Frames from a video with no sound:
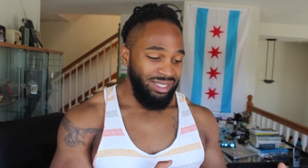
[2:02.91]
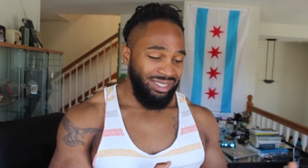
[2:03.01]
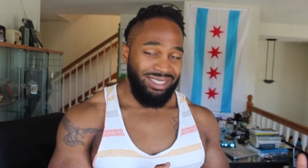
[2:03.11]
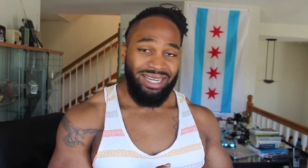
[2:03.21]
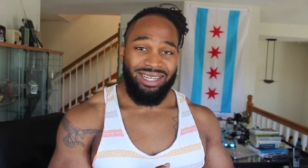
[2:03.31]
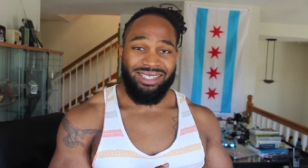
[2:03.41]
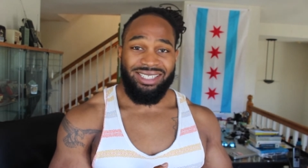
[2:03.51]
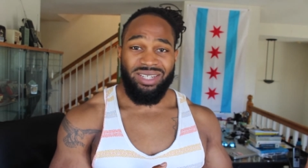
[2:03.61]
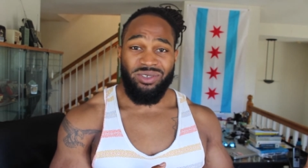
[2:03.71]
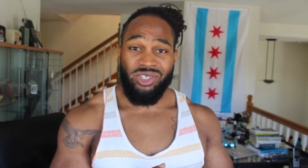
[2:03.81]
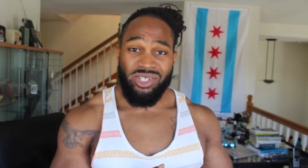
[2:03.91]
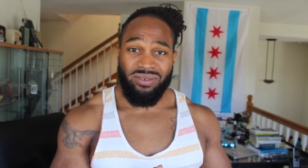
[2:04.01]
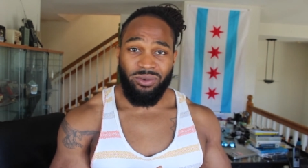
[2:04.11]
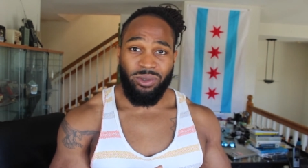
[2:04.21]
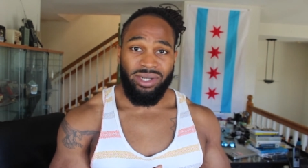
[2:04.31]
Society doesn't give you shit
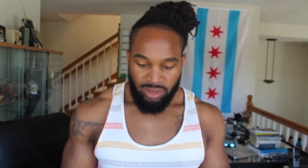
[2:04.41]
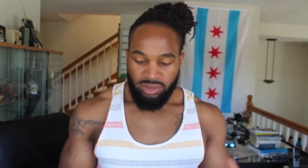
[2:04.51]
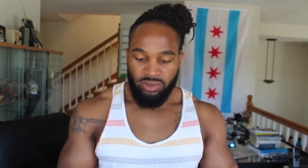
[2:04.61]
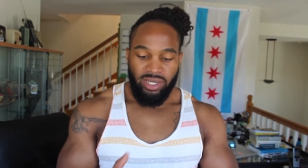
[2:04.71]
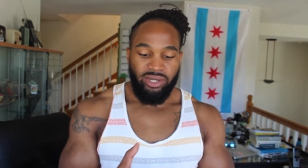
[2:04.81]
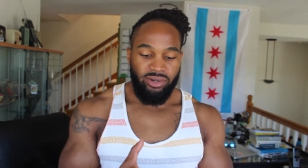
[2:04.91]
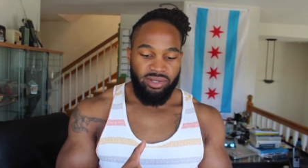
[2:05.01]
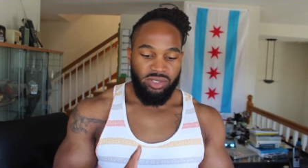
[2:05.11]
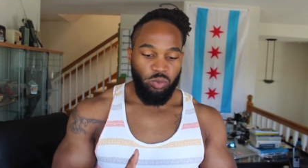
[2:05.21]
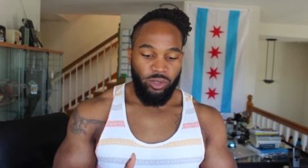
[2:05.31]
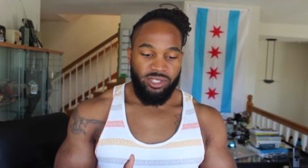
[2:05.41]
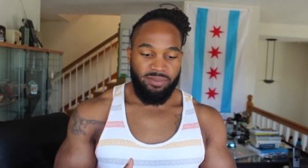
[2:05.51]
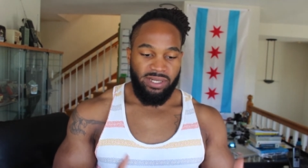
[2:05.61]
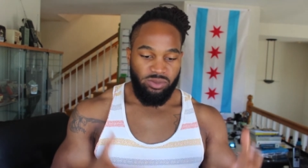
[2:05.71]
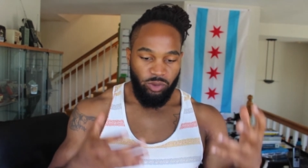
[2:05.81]
for it. So now you're in this weird
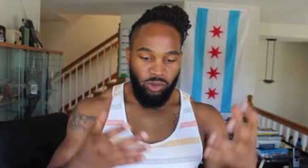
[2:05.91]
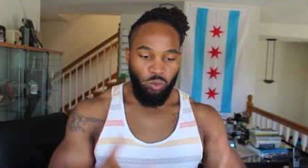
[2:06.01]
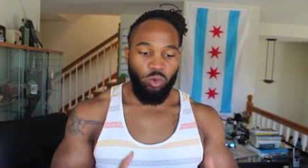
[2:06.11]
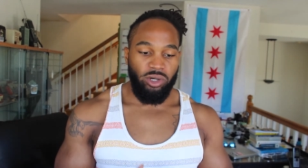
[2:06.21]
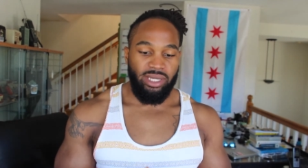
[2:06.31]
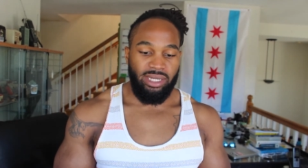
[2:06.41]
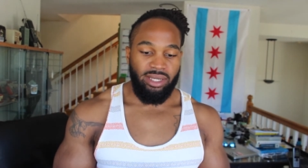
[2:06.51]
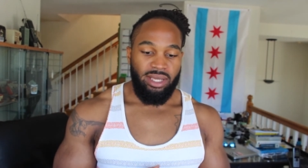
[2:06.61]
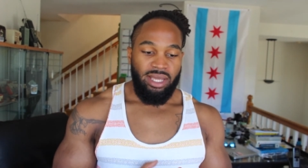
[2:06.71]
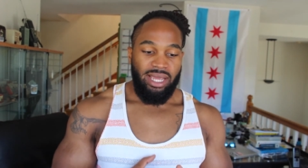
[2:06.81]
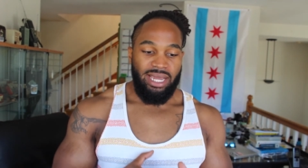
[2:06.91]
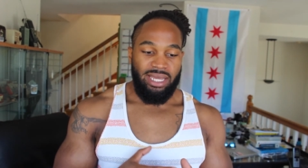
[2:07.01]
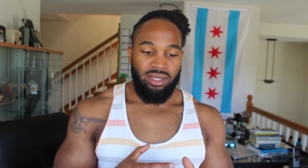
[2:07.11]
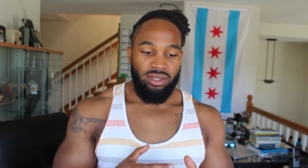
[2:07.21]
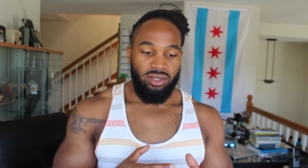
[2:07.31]
space where you're working
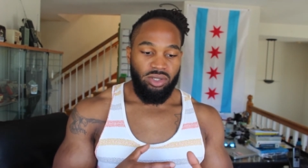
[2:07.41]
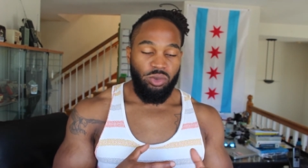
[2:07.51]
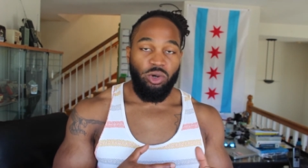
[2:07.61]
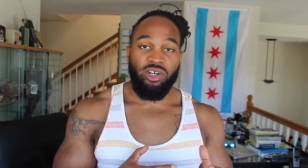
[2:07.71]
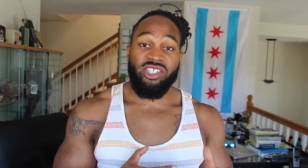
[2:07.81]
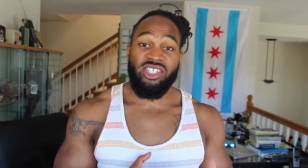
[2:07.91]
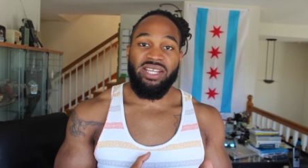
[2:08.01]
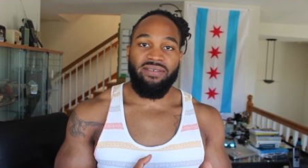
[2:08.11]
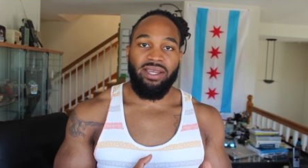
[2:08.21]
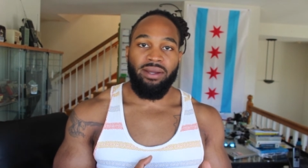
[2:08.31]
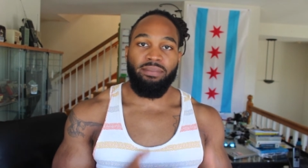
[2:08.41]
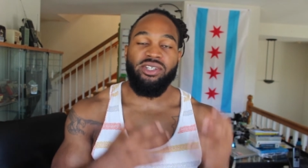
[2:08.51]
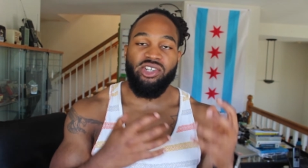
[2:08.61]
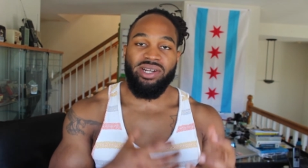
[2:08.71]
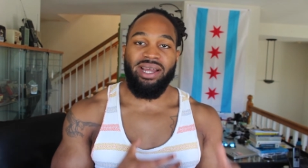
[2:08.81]
and you are achieving,
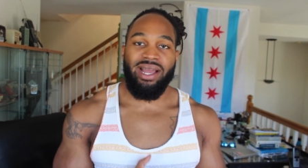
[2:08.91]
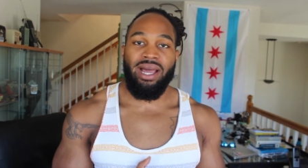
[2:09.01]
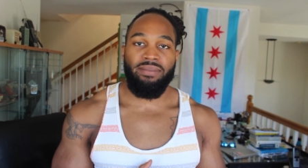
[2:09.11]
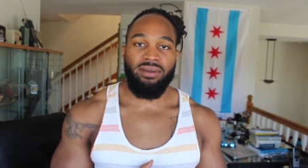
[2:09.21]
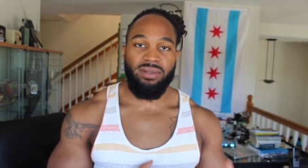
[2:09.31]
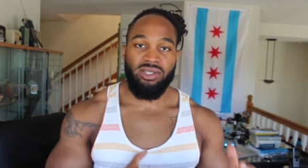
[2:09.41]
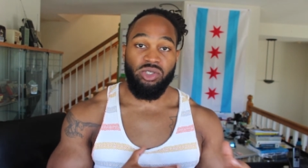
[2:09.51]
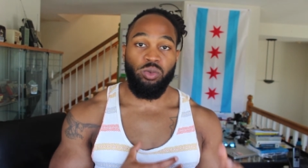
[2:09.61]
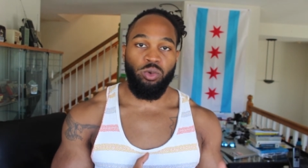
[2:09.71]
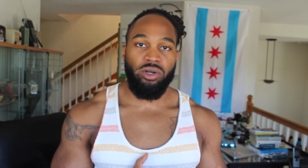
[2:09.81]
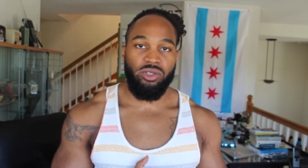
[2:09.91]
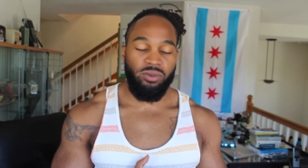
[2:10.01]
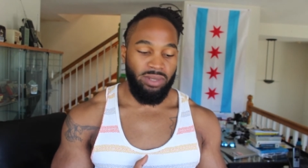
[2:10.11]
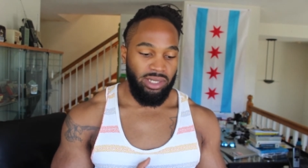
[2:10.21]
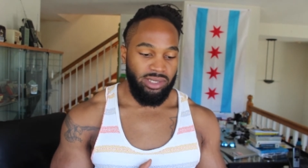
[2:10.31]
but you're not happy because you work too
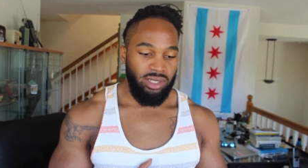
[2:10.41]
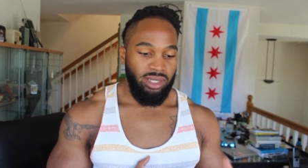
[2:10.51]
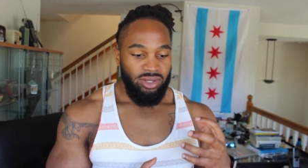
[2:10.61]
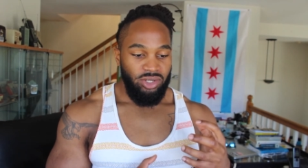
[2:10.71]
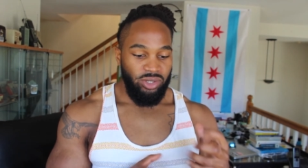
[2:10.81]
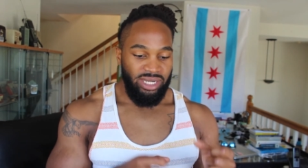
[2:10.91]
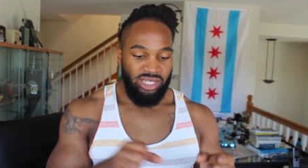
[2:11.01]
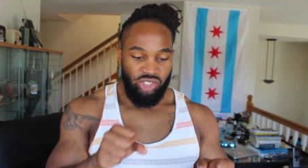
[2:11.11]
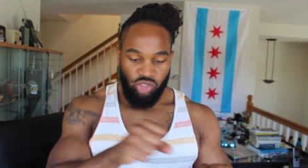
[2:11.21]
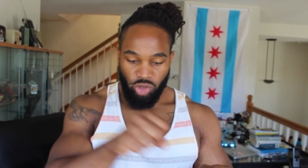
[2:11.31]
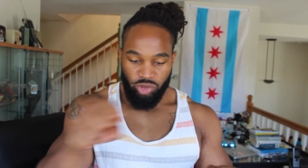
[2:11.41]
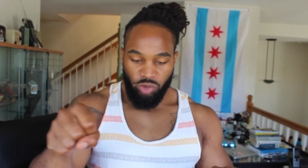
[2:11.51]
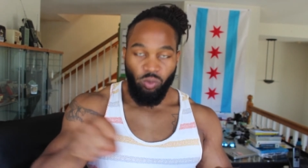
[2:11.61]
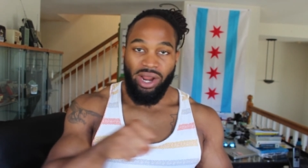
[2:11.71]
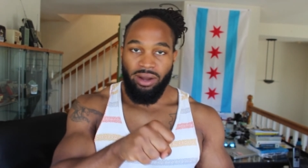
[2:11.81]
much. You're getting jerked
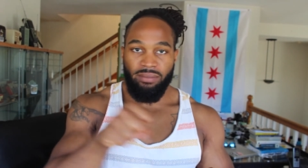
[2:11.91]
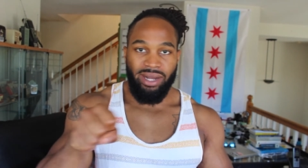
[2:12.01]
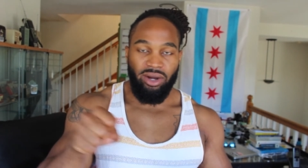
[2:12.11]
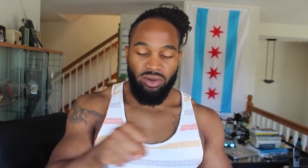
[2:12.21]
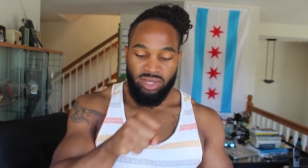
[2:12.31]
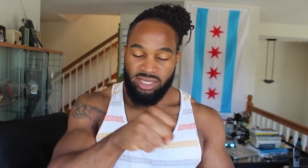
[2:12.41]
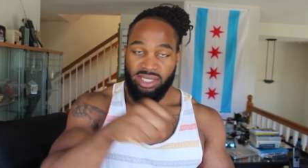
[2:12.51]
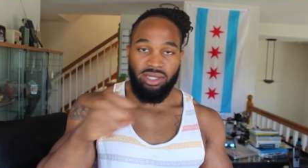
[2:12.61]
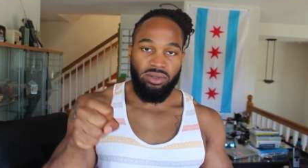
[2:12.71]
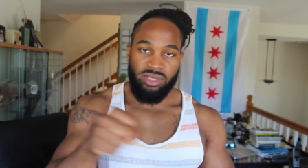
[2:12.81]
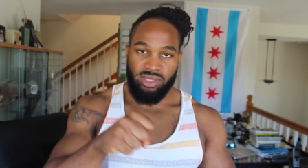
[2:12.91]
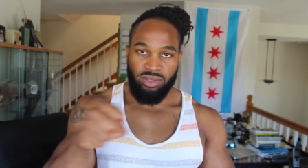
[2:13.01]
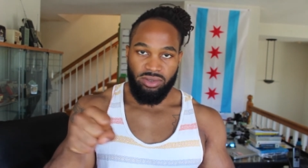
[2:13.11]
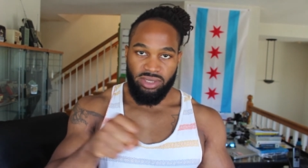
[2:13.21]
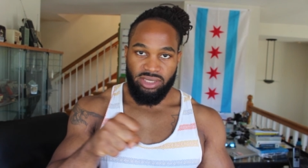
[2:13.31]
around by all these
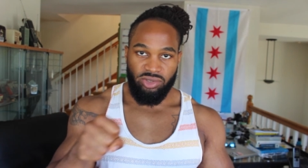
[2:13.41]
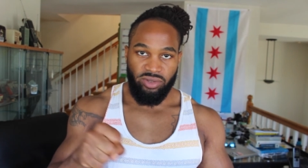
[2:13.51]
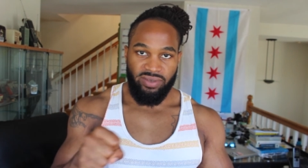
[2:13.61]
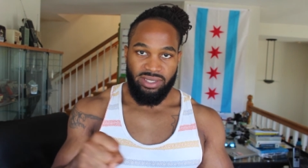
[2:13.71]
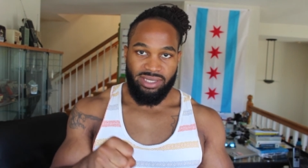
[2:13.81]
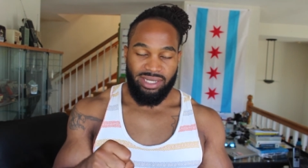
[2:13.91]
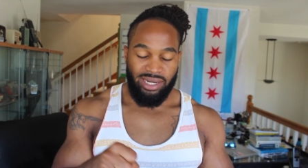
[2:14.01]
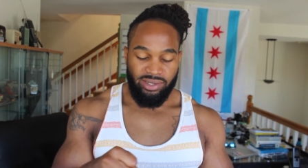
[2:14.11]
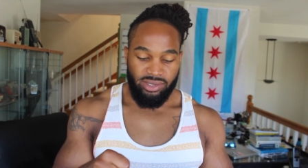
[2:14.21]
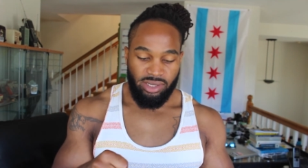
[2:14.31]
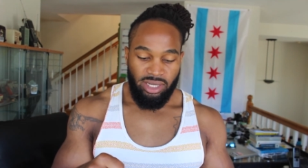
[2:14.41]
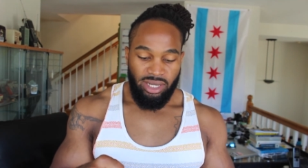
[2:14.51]
egotistically driven desires.